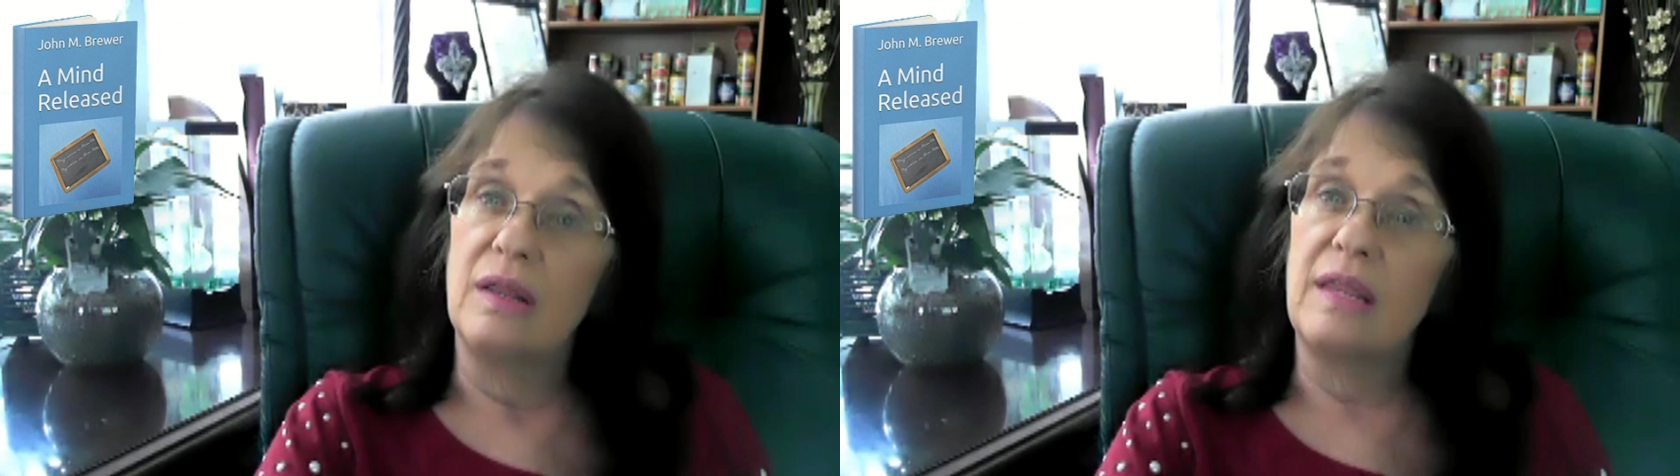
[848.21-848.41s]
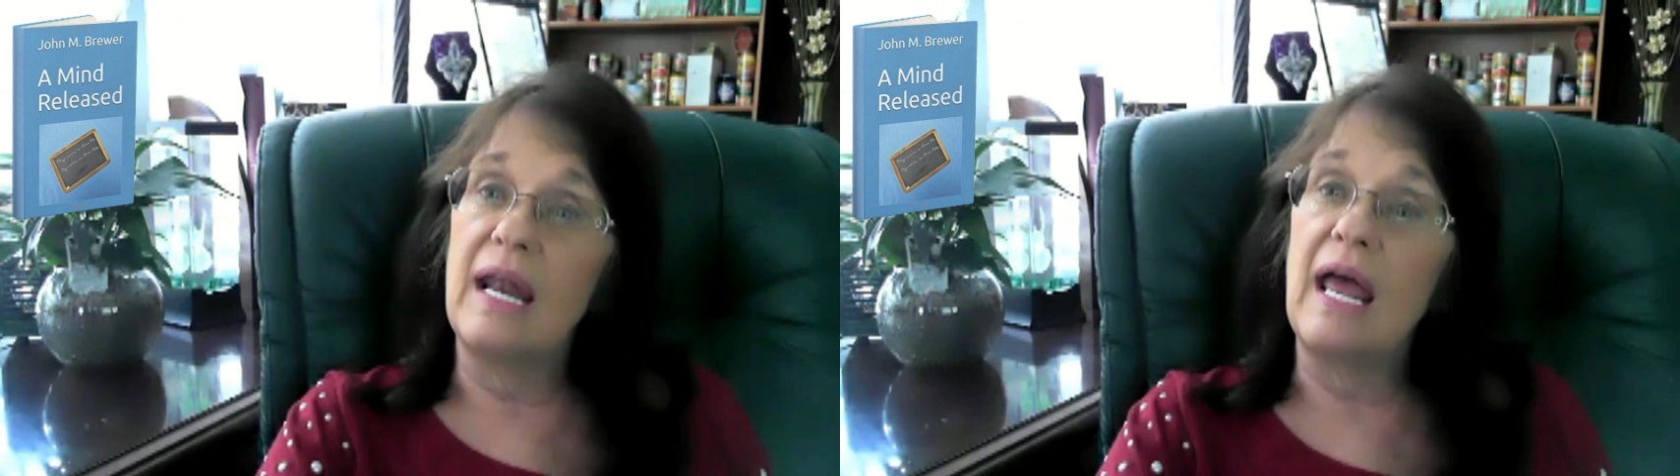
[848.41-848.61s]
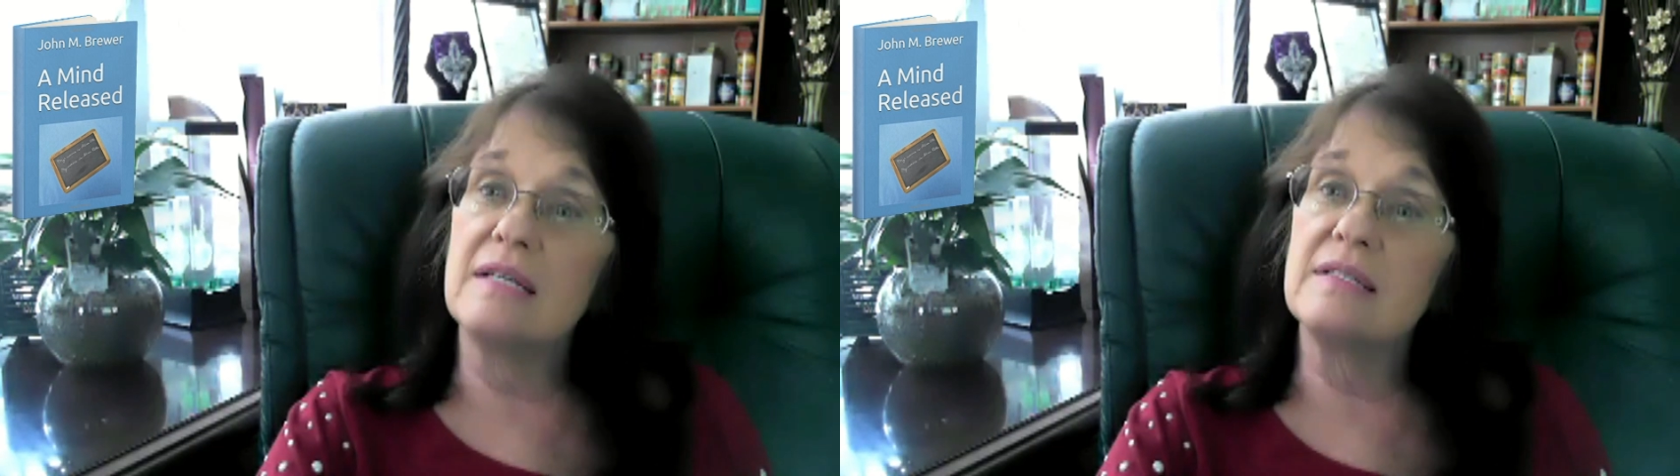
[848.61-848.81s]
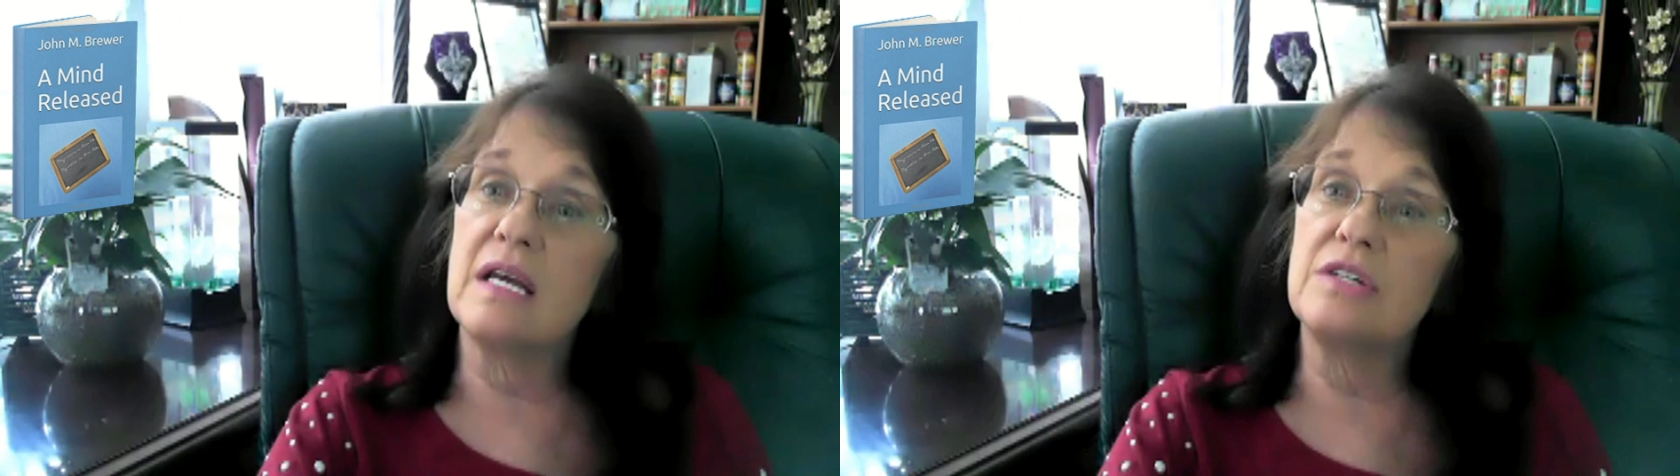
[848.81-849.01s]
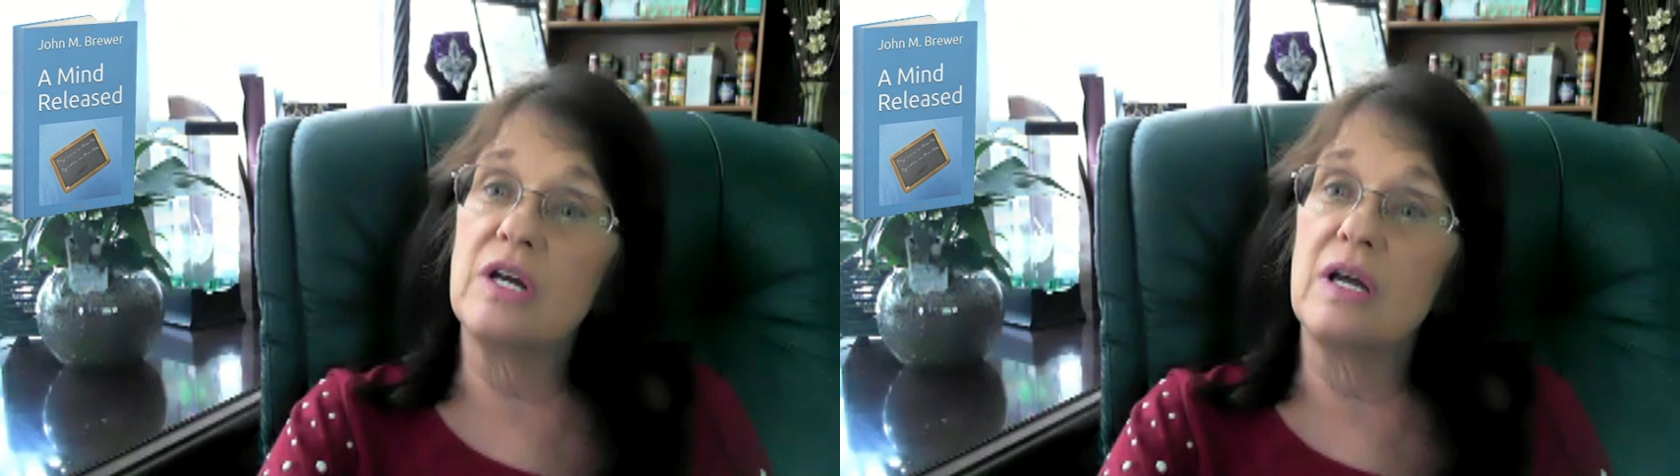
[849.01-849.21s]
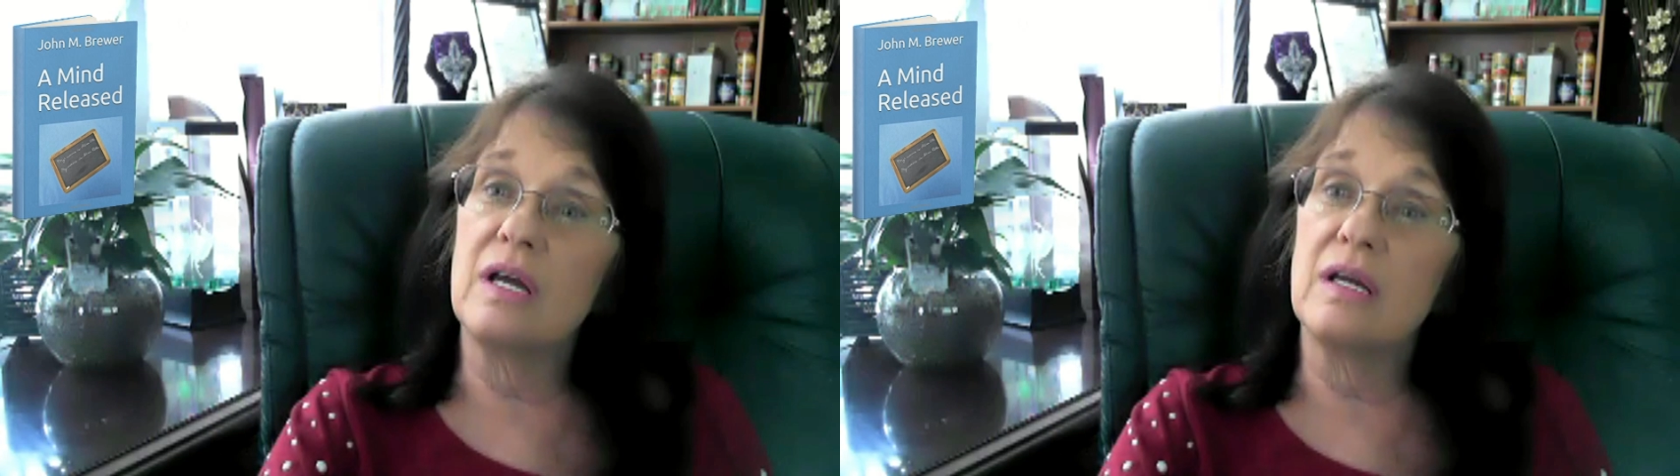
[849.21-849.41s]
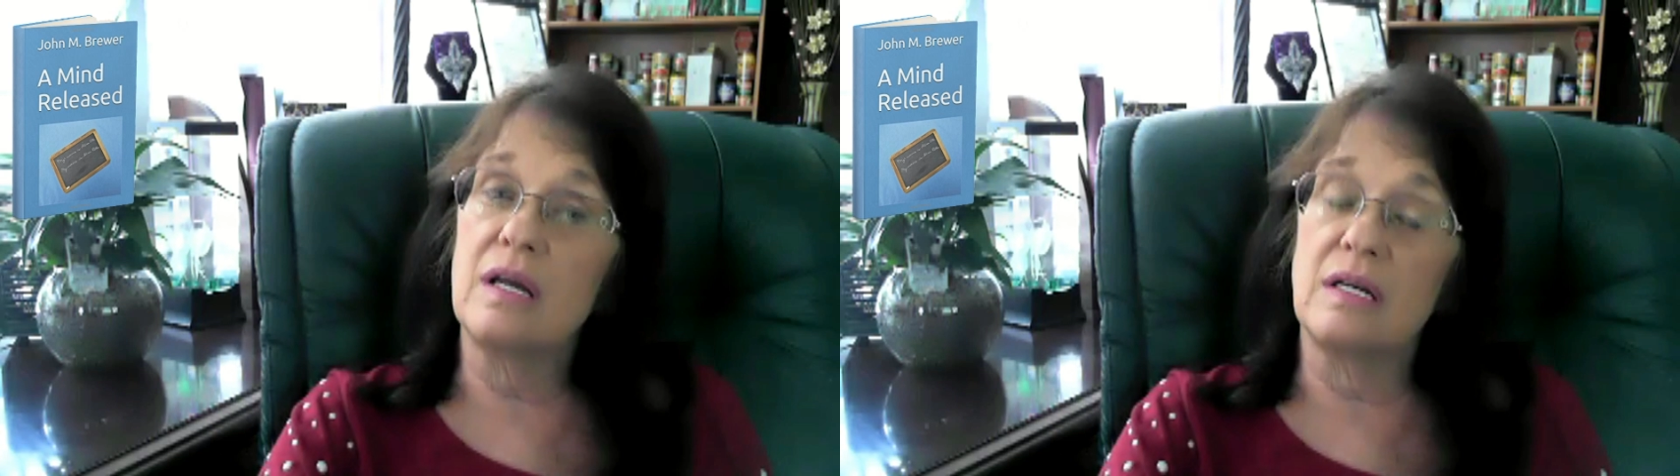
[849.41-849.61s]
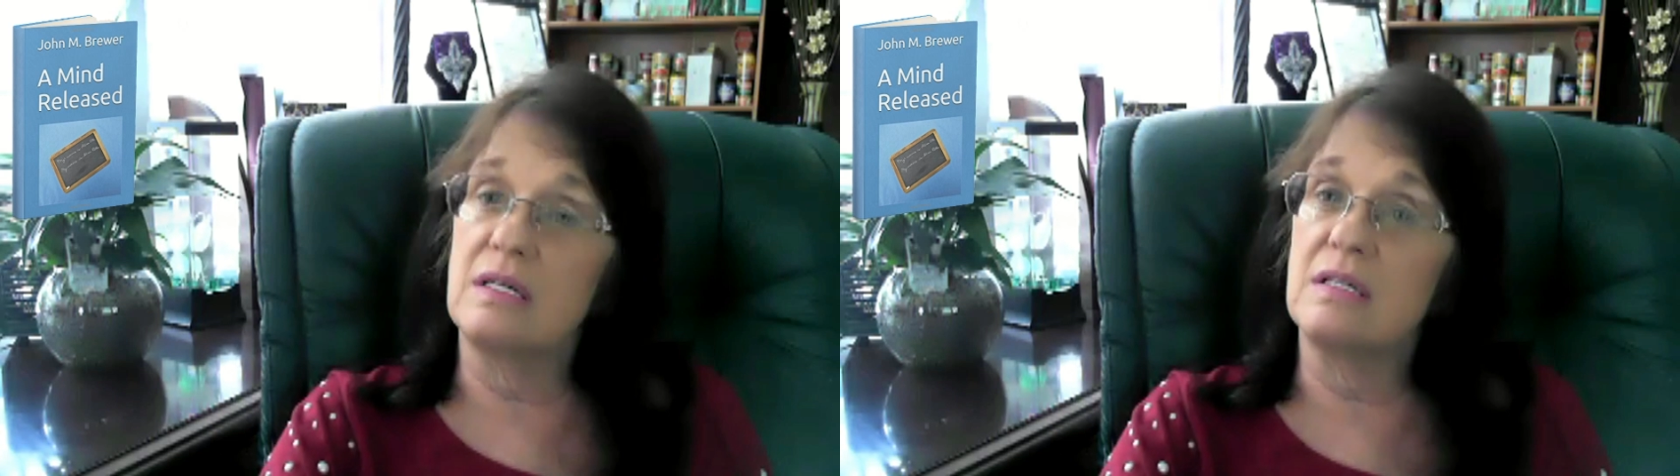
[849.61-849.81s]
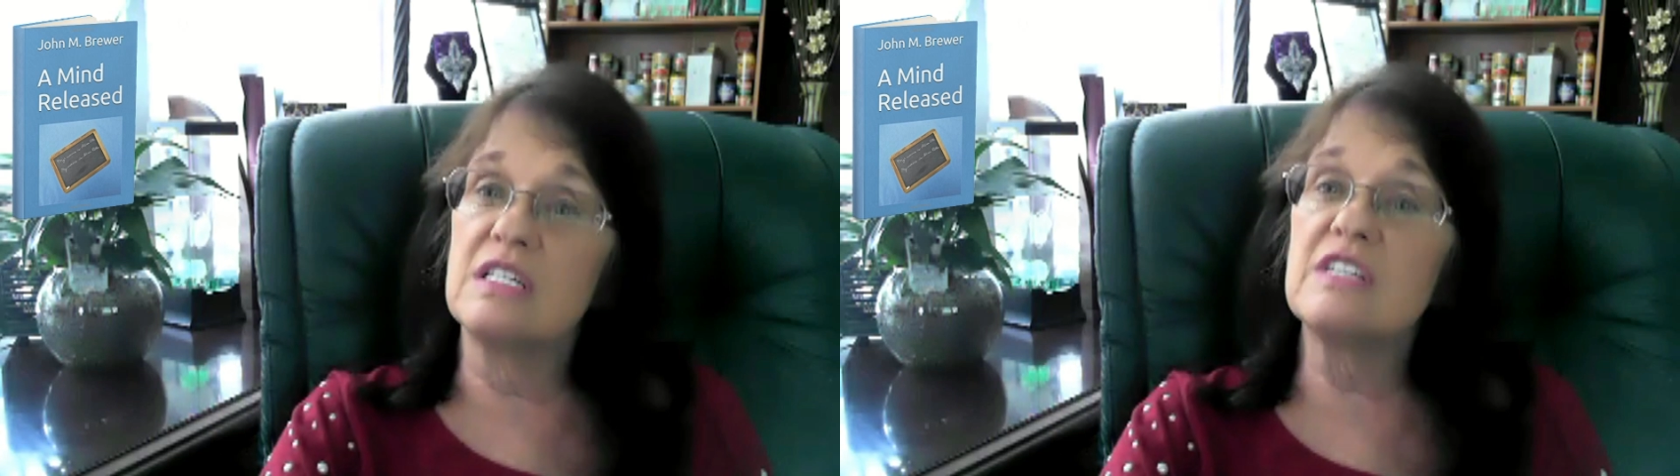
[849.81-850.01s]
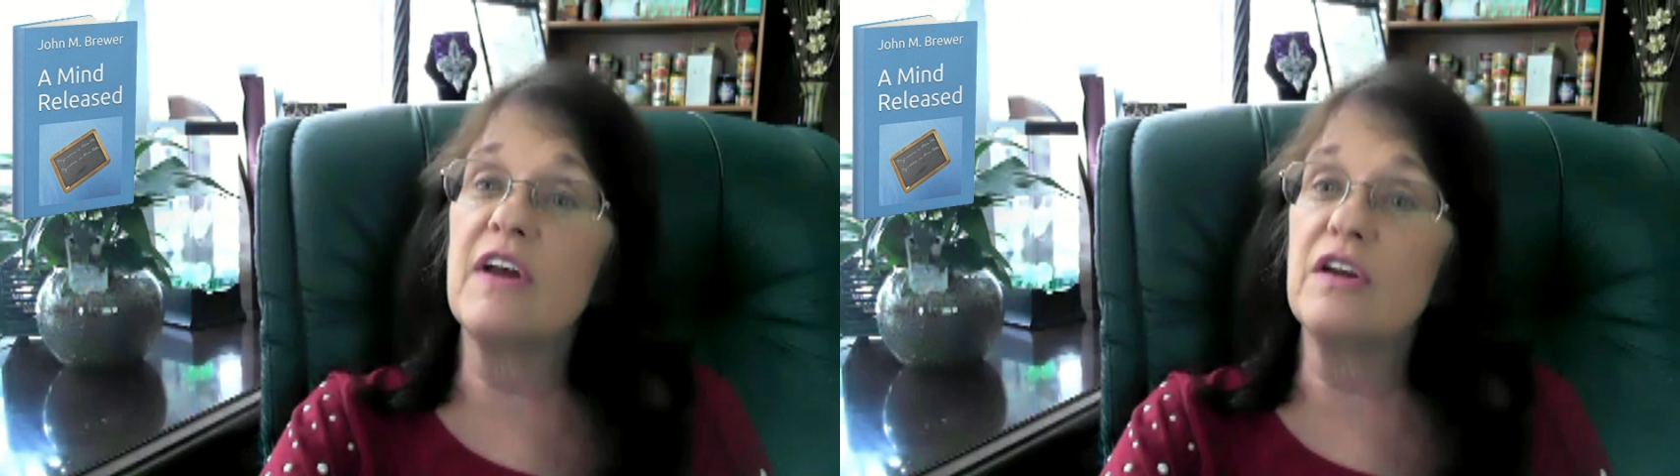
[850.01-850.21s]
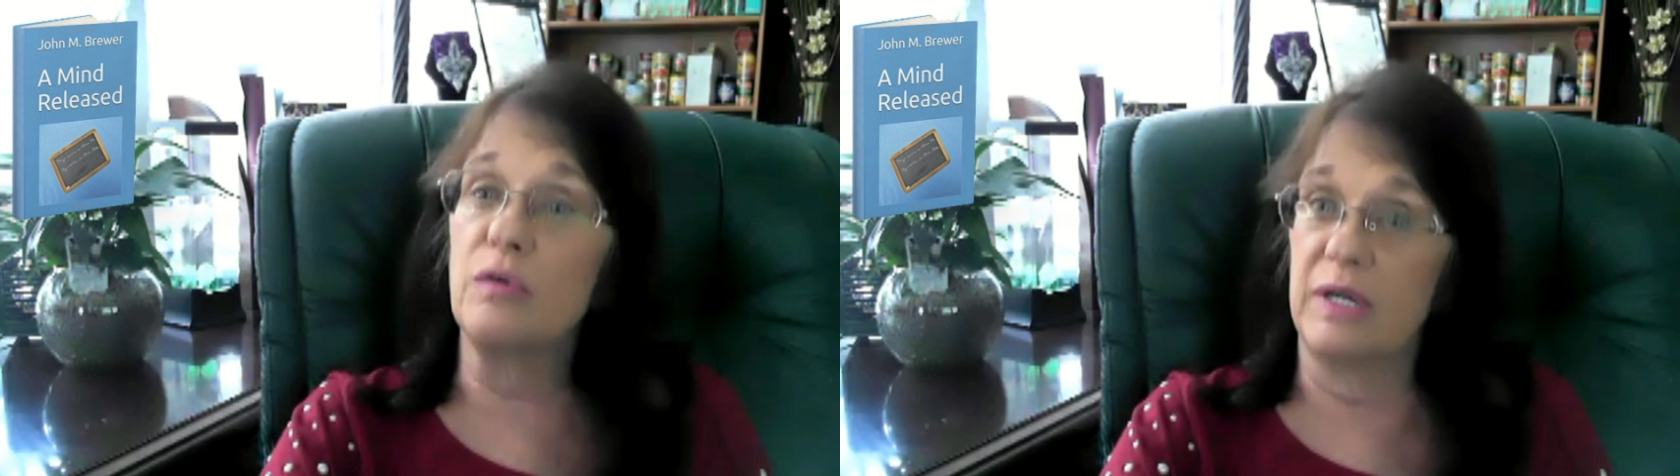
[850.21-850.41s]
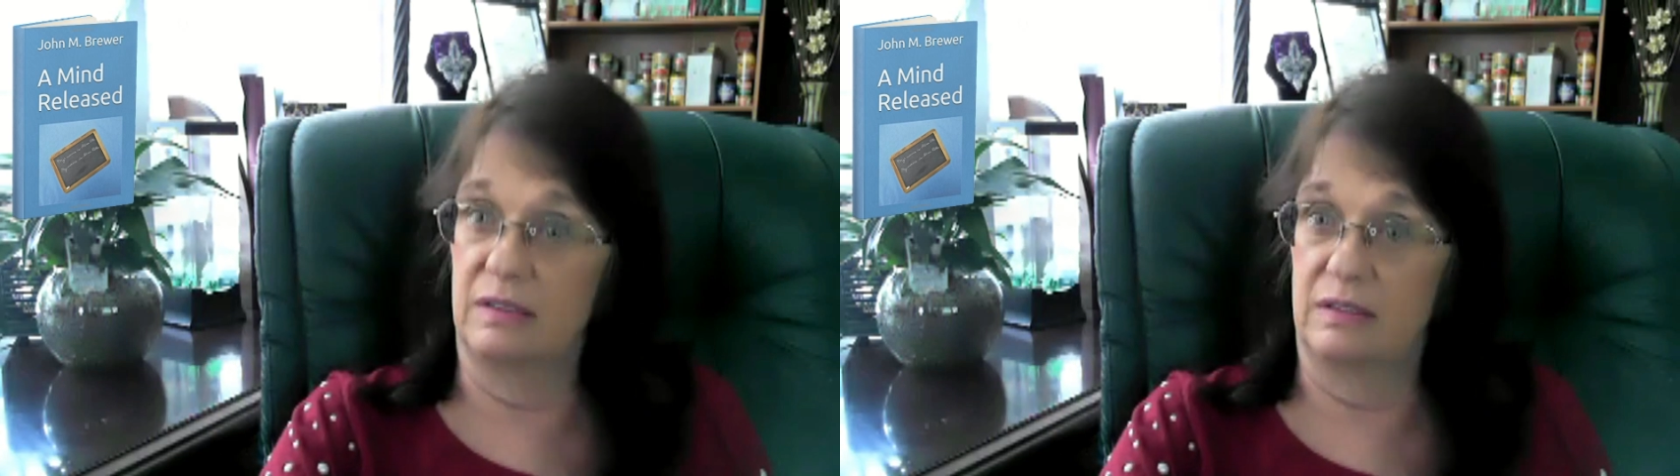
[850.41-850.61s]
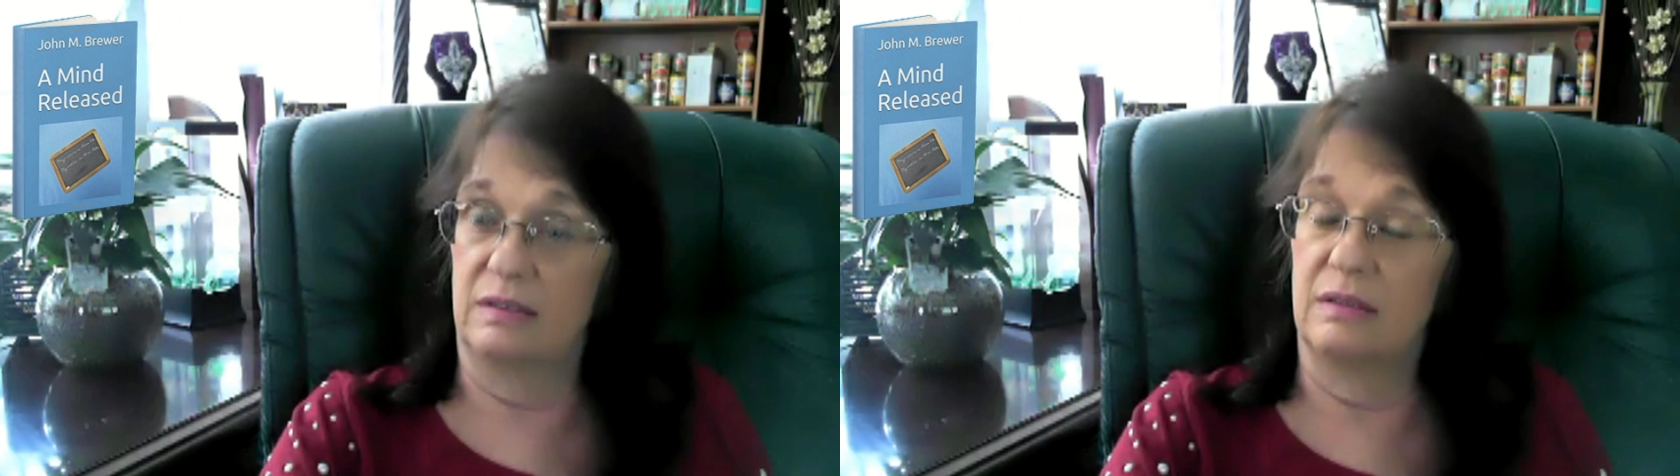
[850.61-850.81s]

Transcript: that has such a disfigurement